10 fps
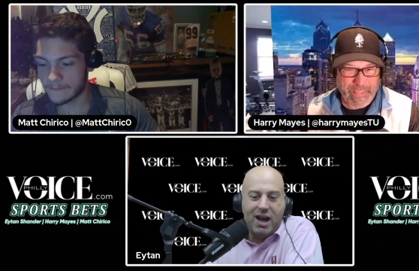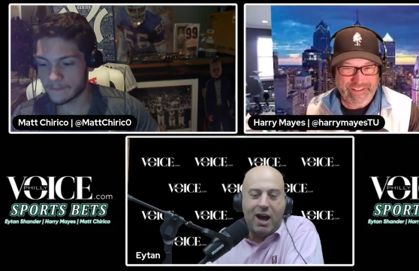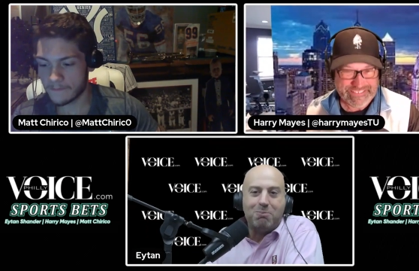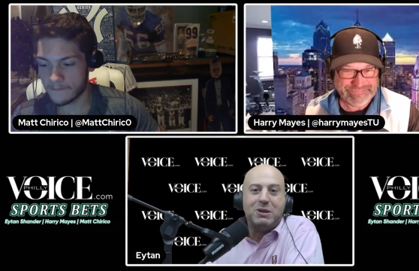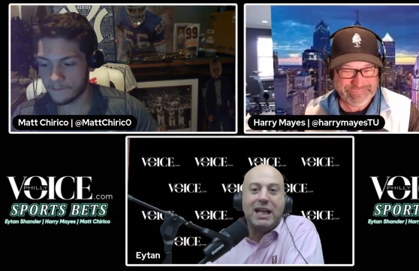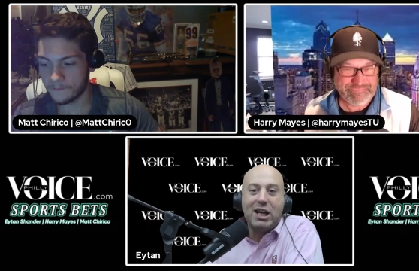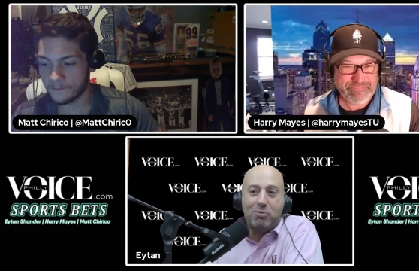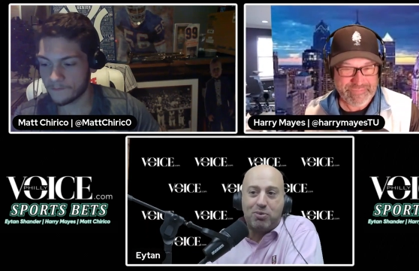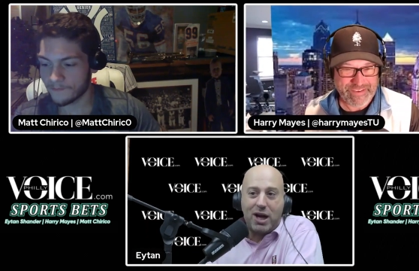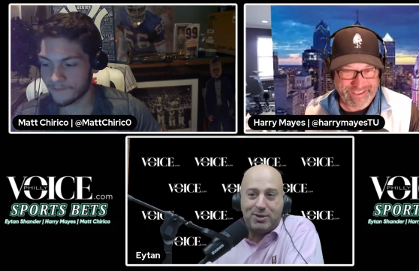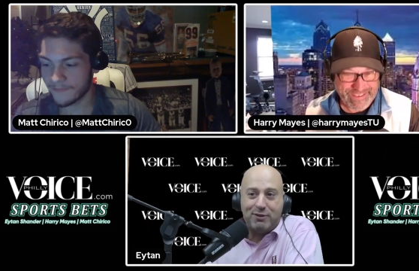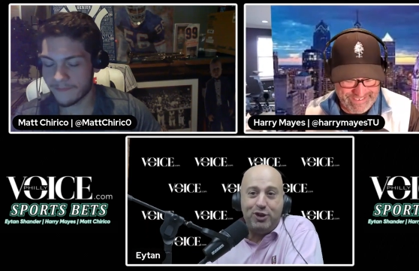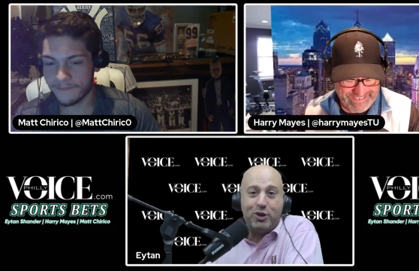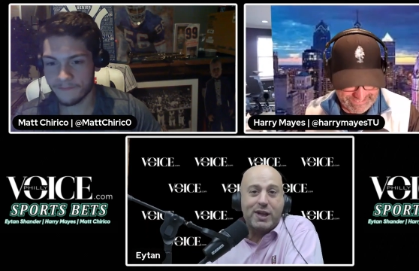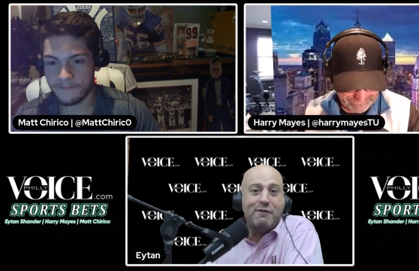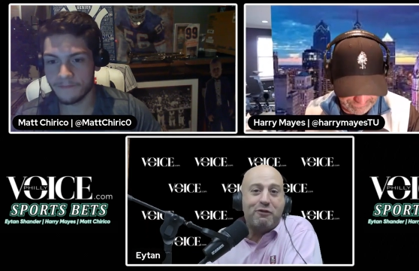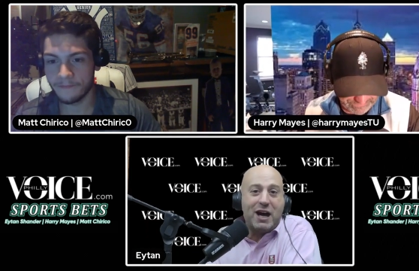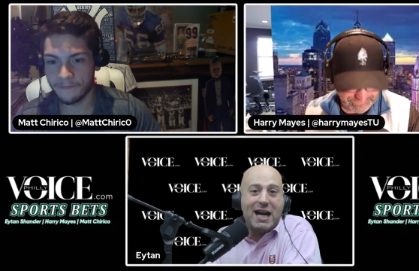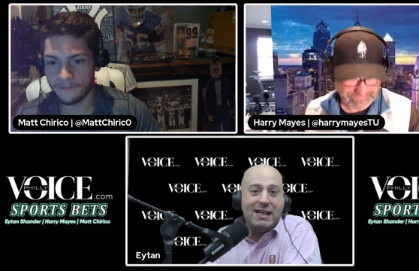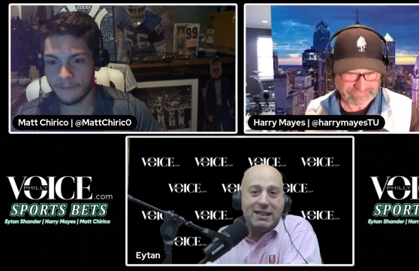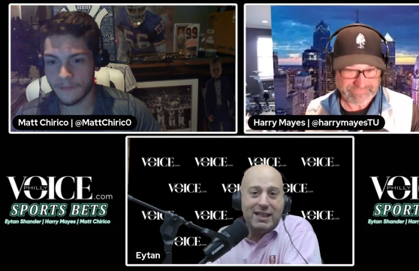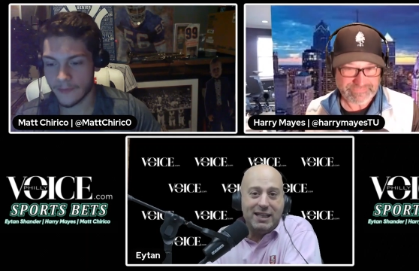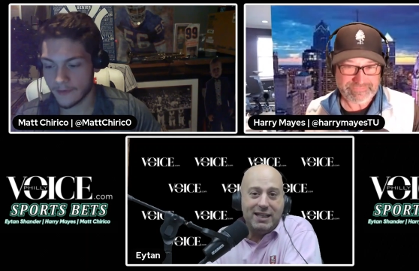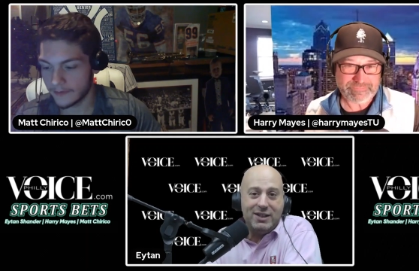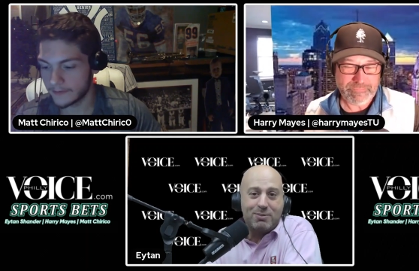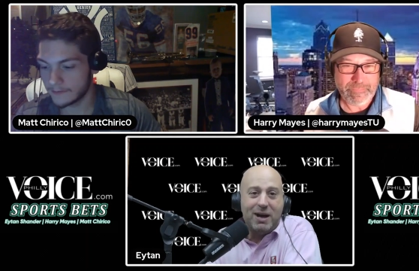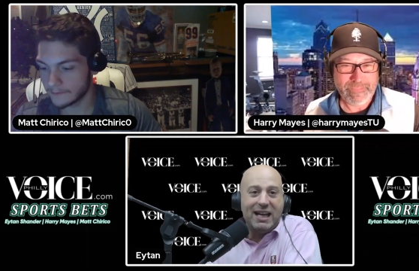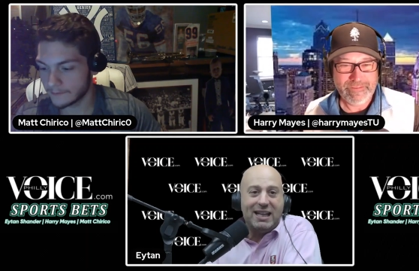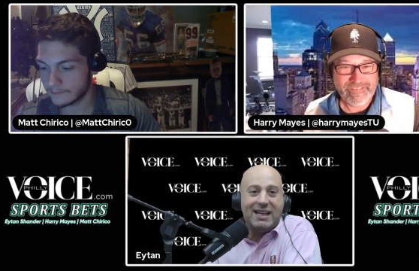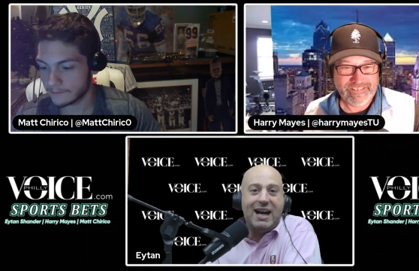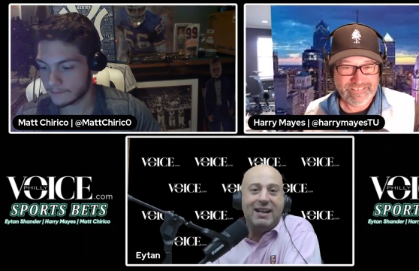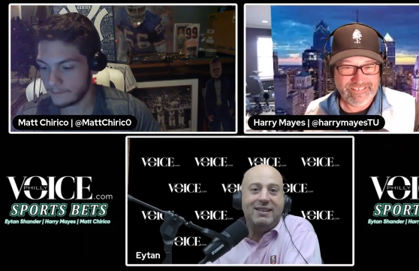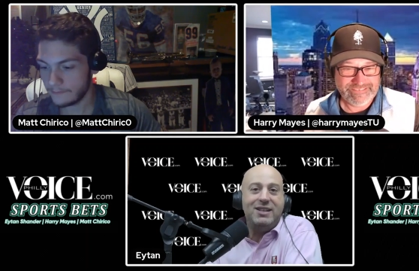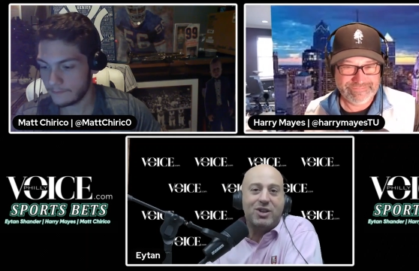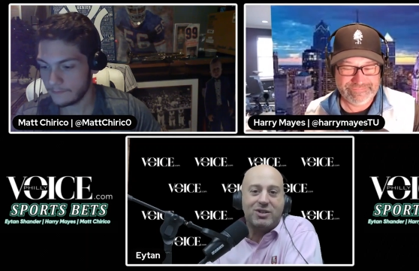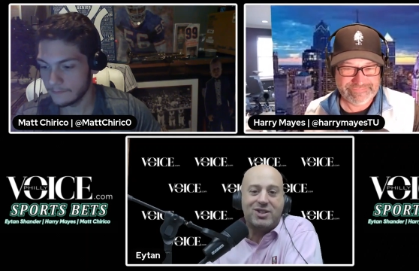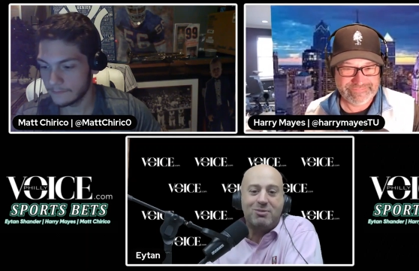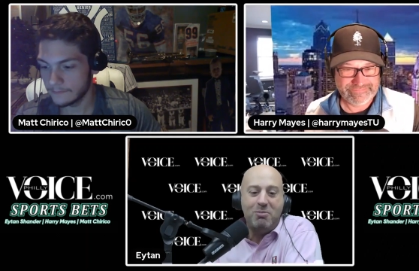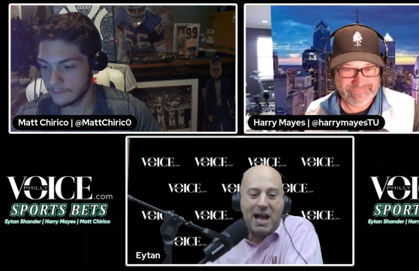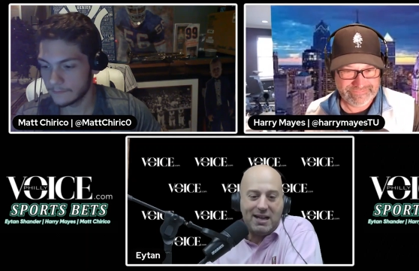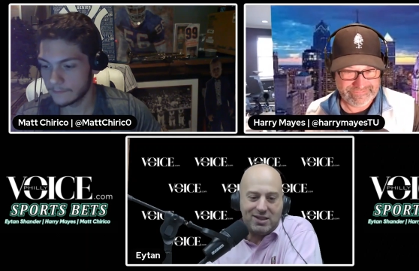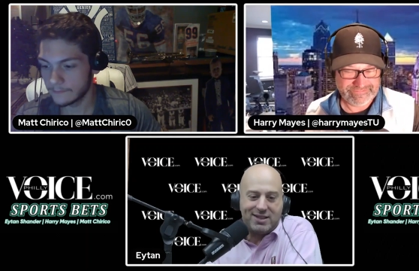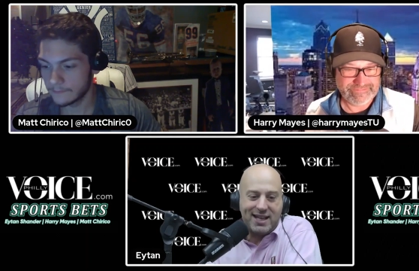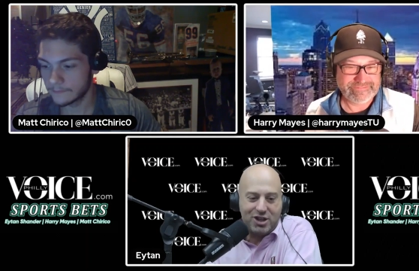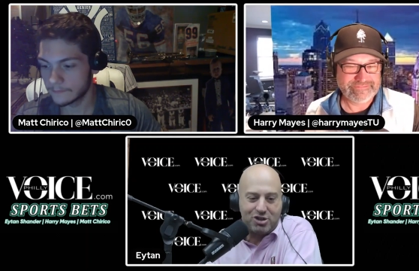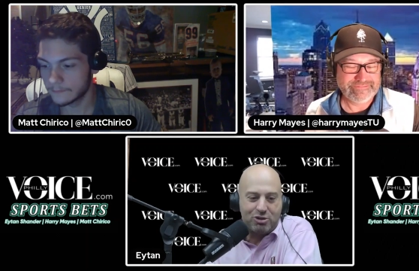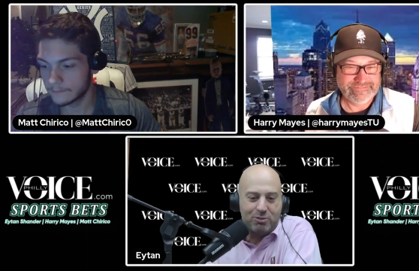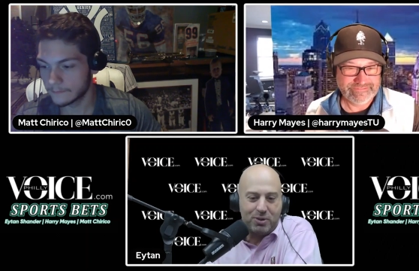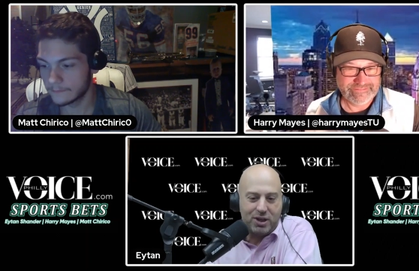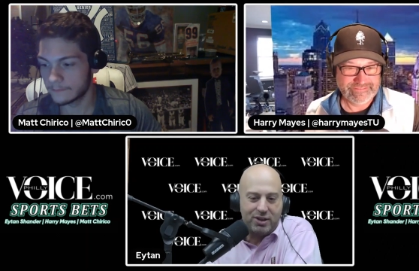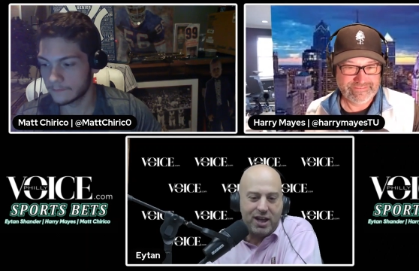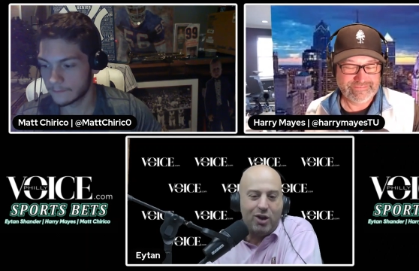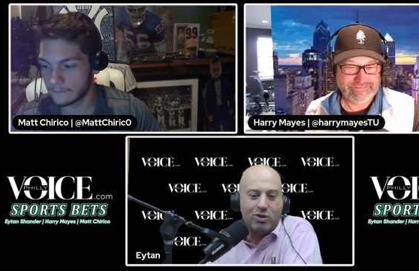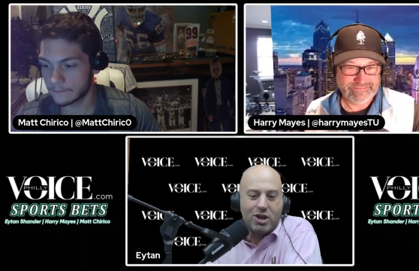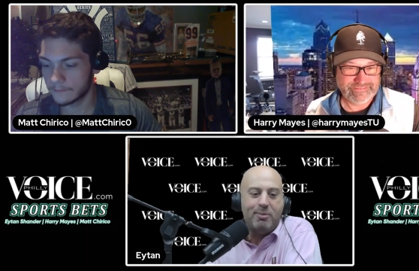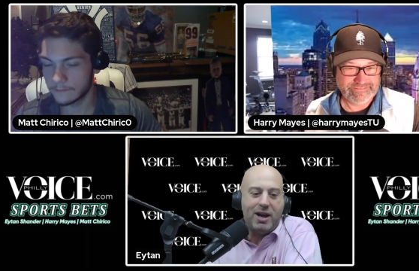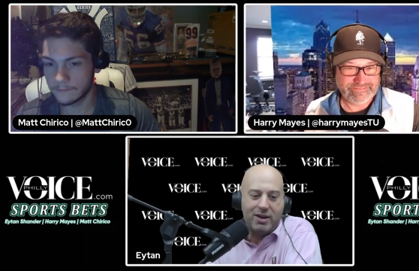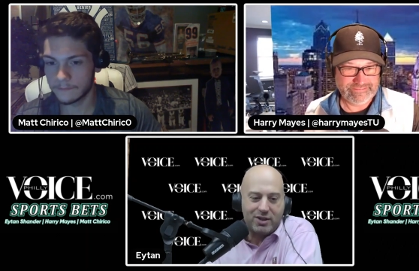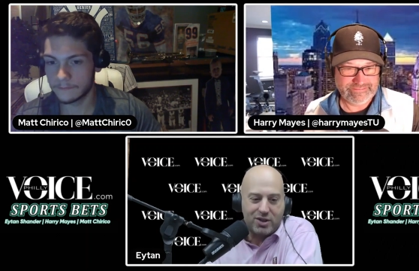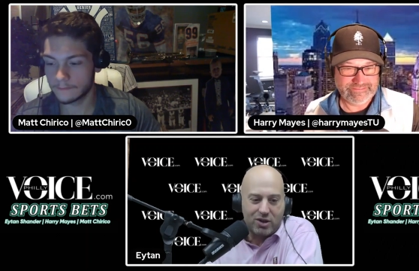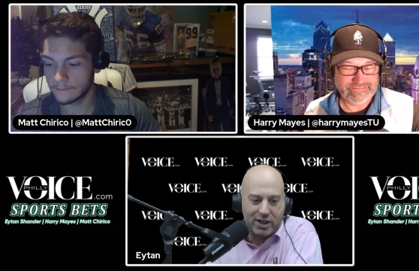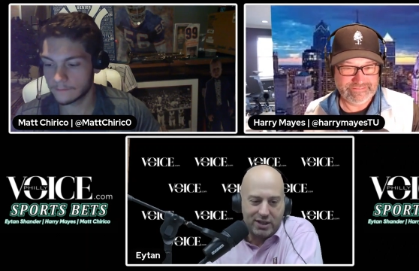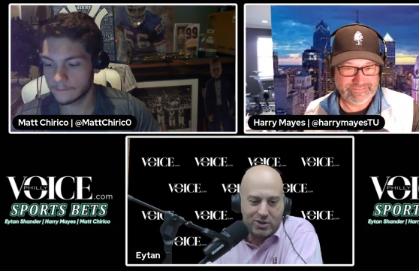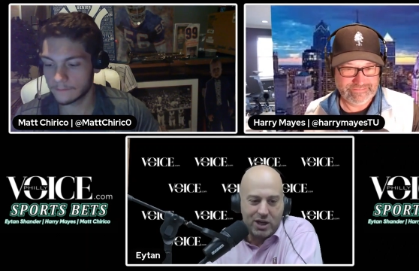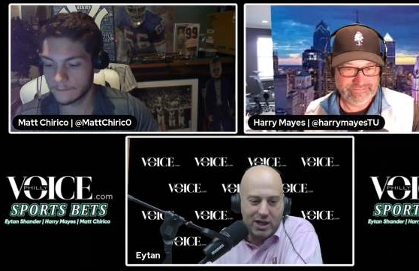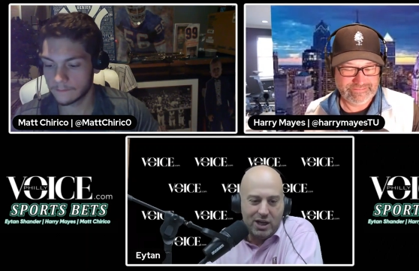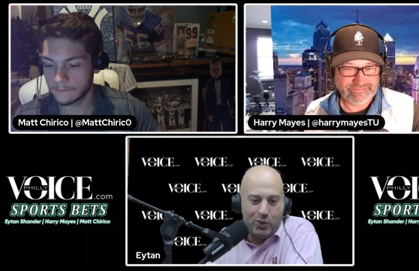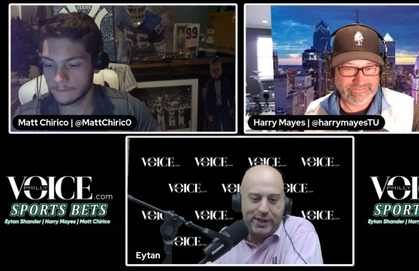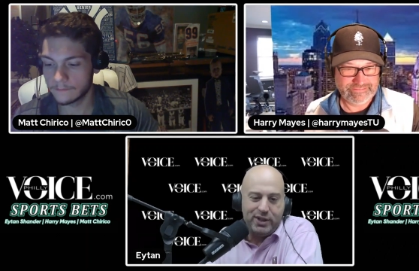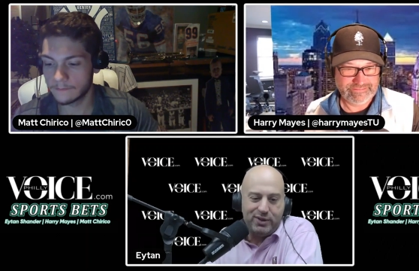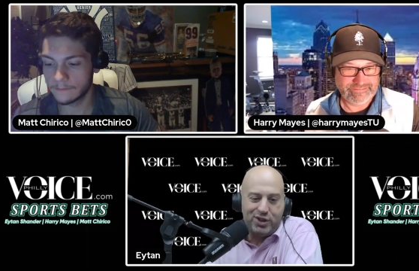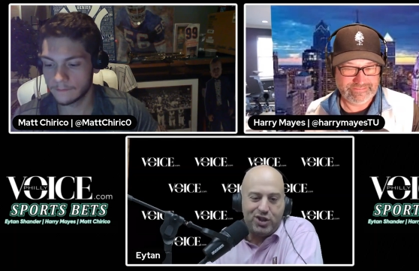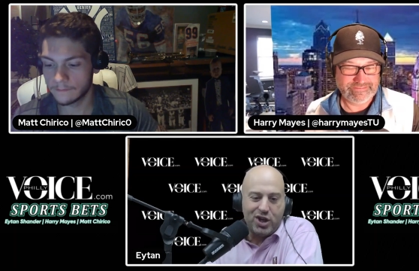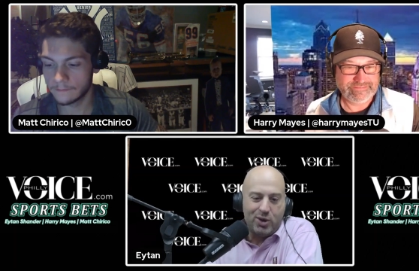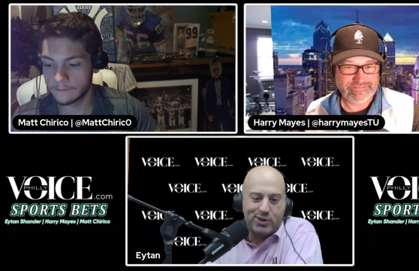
Speaker 1: Uh, player props, if you can find these, my God, these are smash central, but they don't come out as early as we do the show.